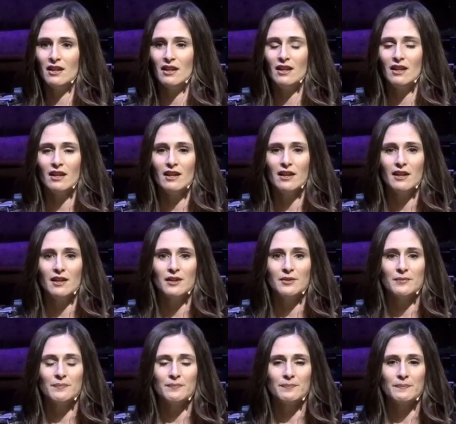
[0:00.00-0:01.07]

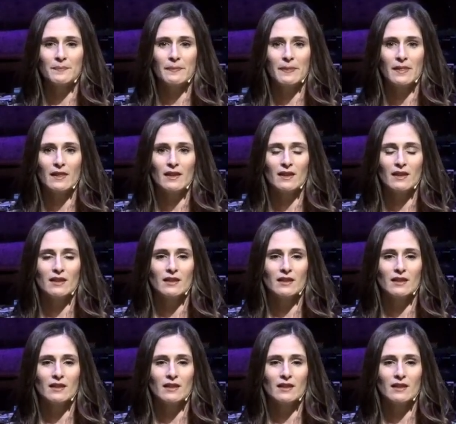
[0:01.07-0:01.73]
(silence)